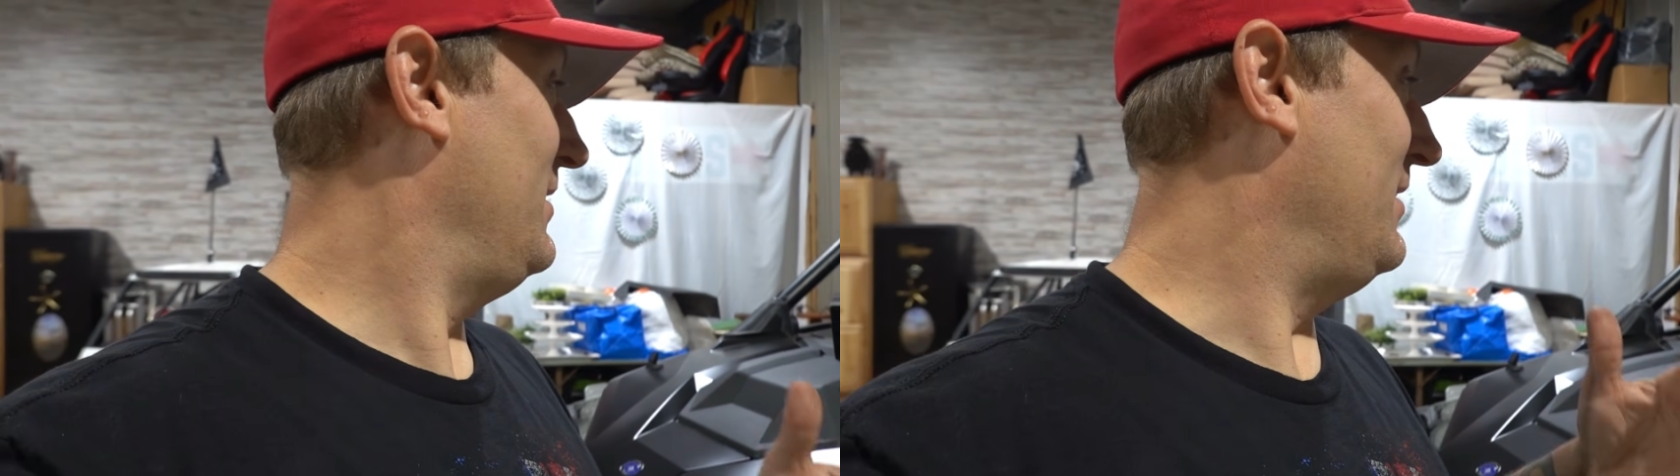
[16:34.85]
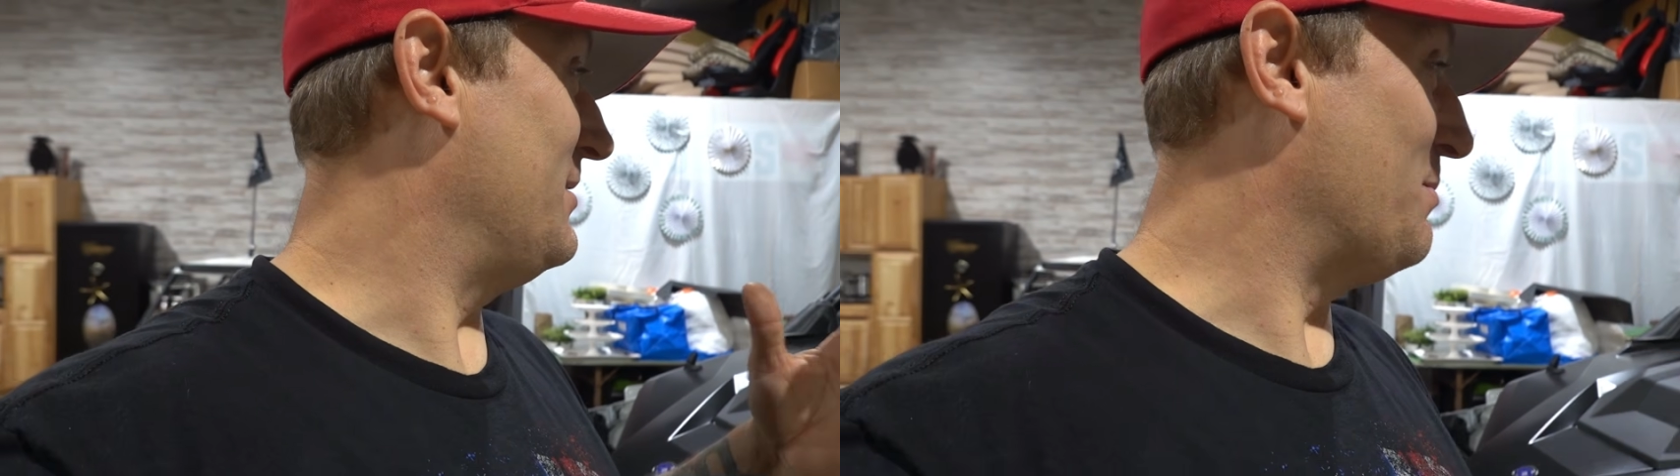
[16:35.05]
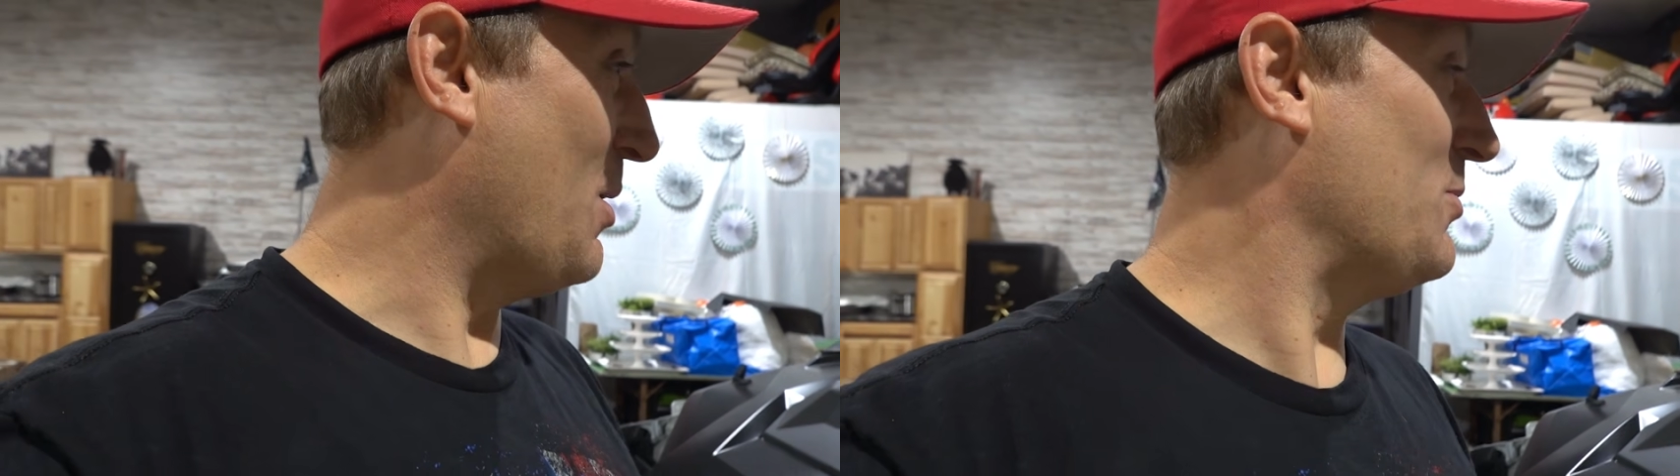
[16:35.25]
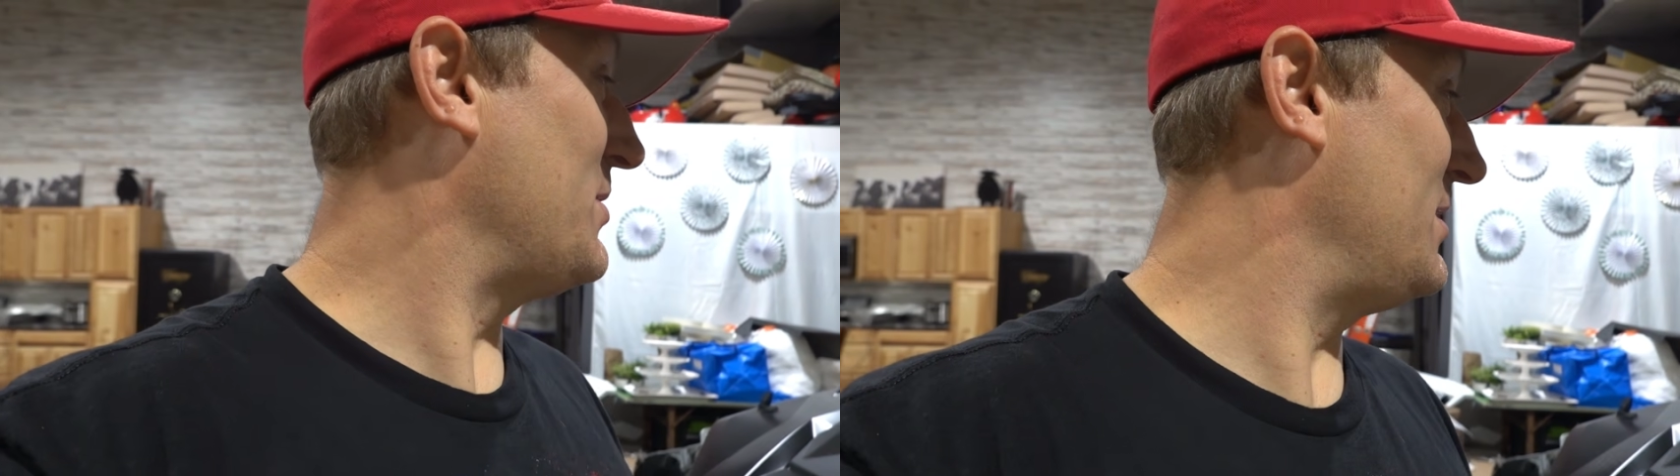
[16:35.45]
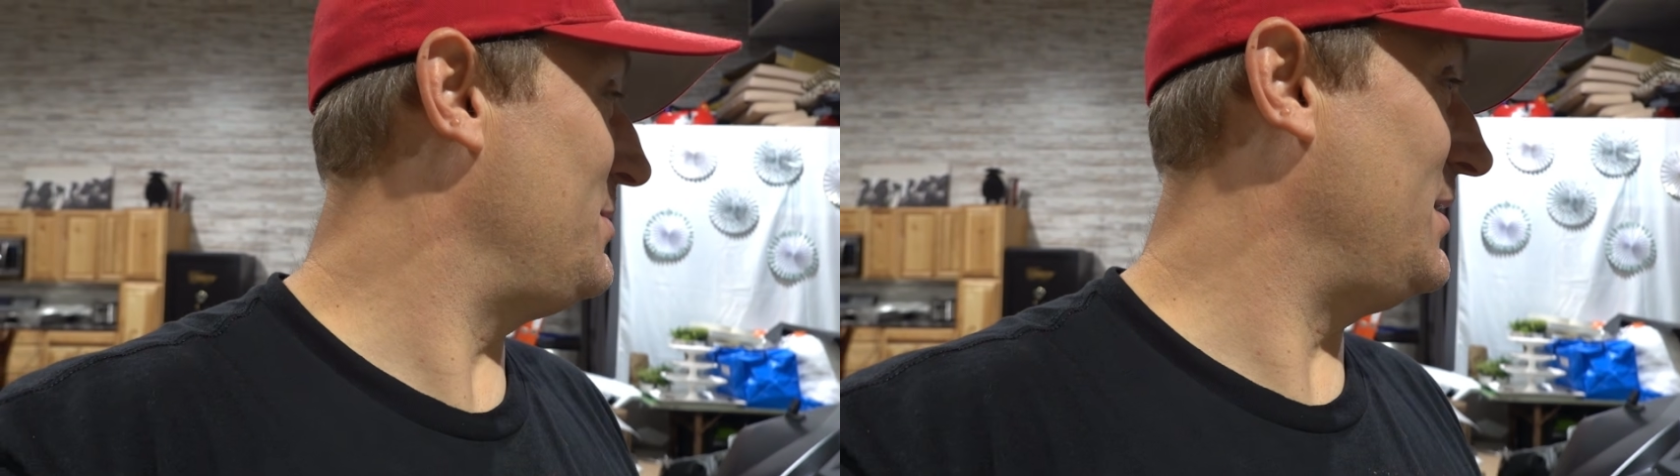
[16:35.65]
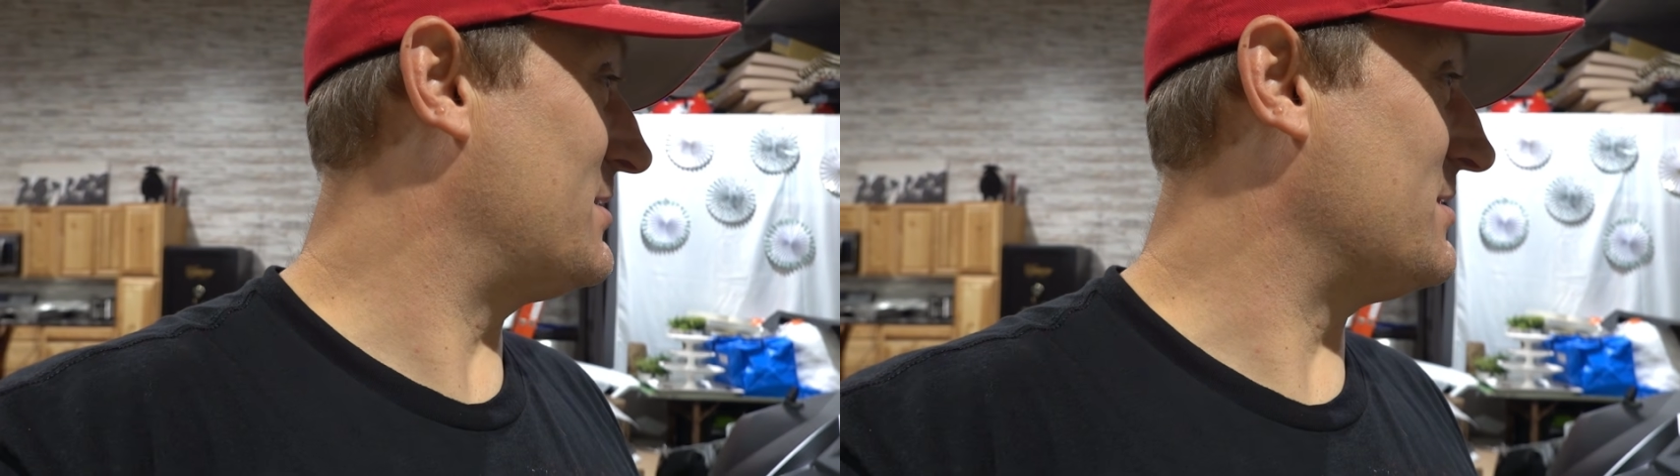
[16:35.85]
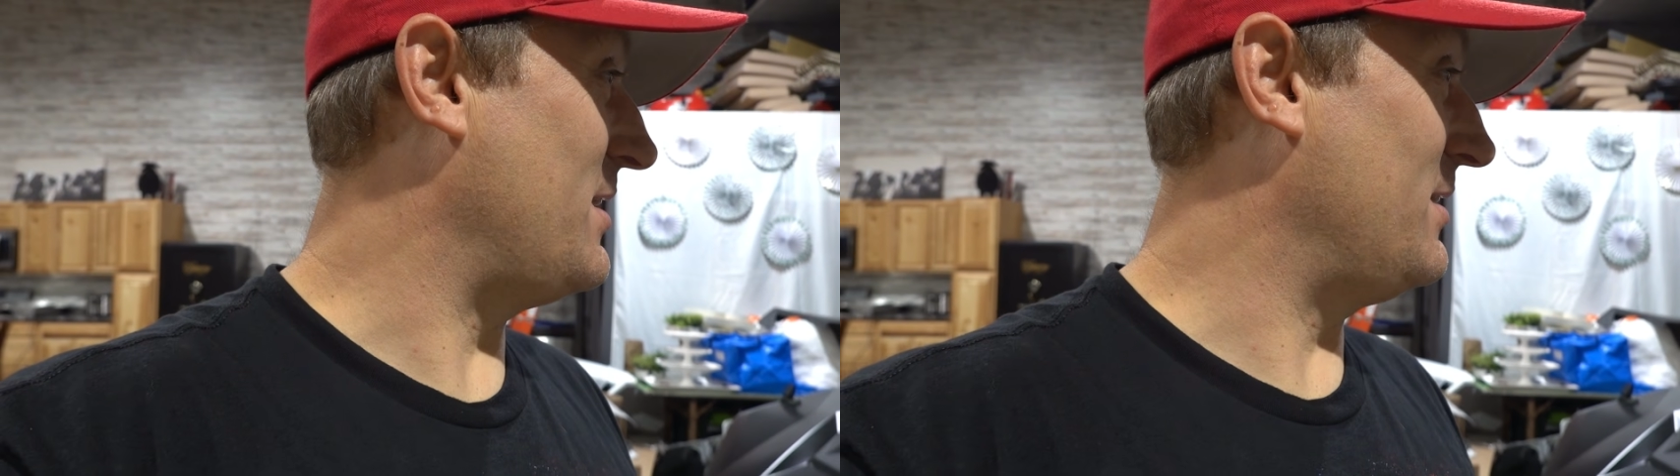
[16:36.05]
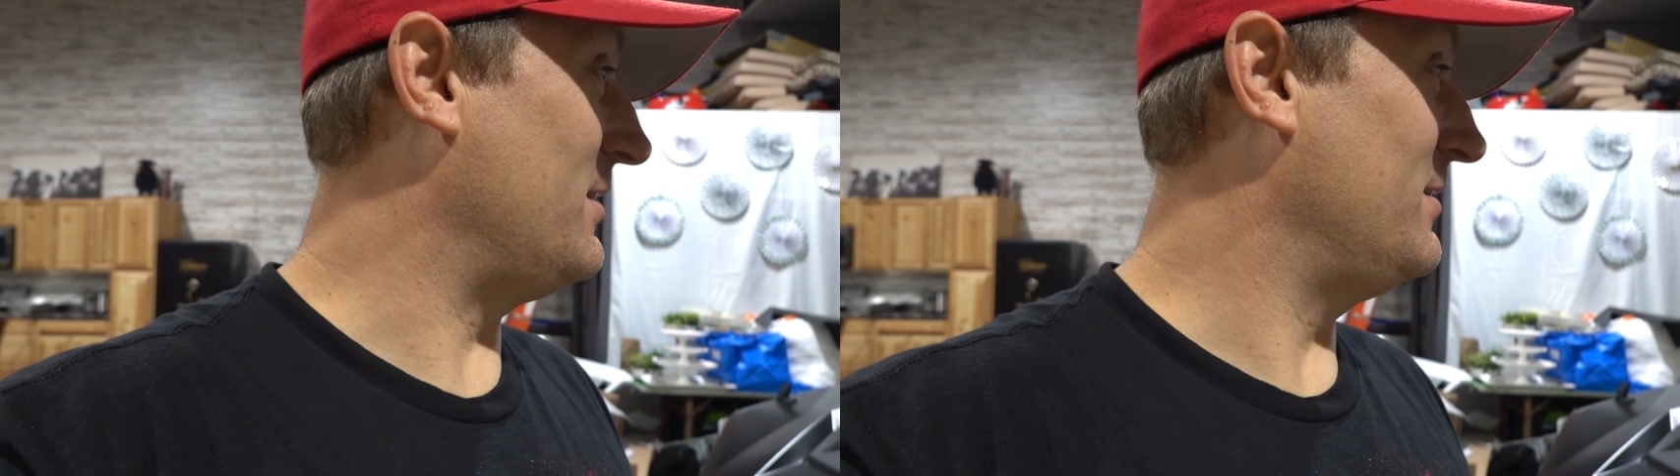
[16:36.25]
and they're both gonna be
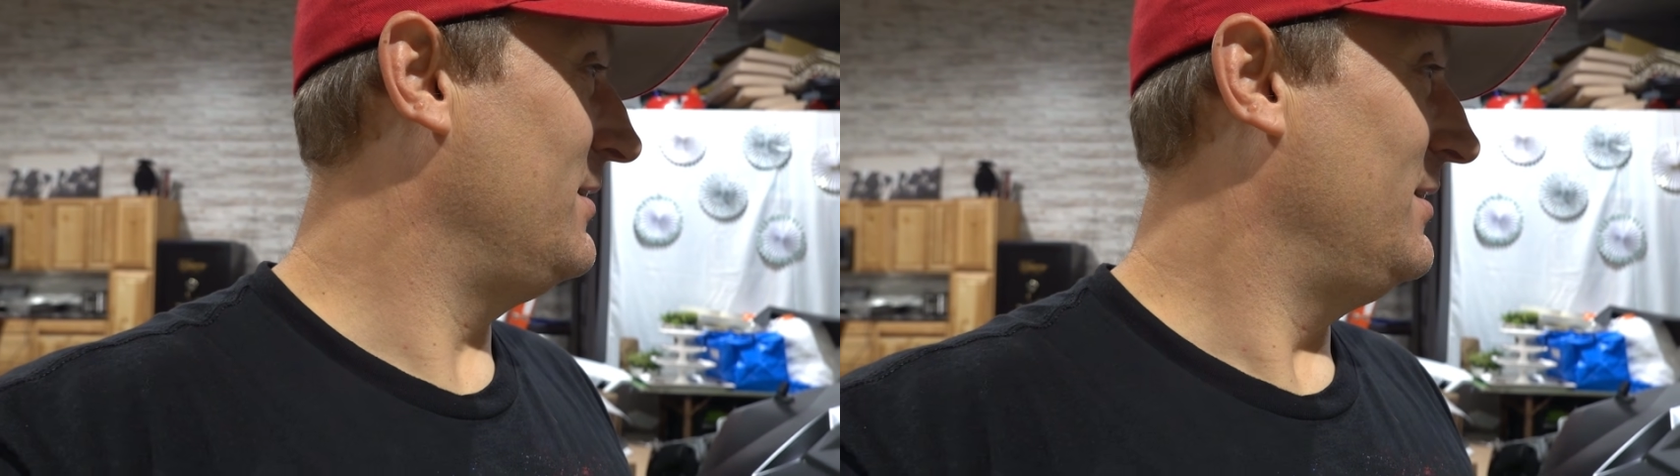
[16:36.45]
exciting.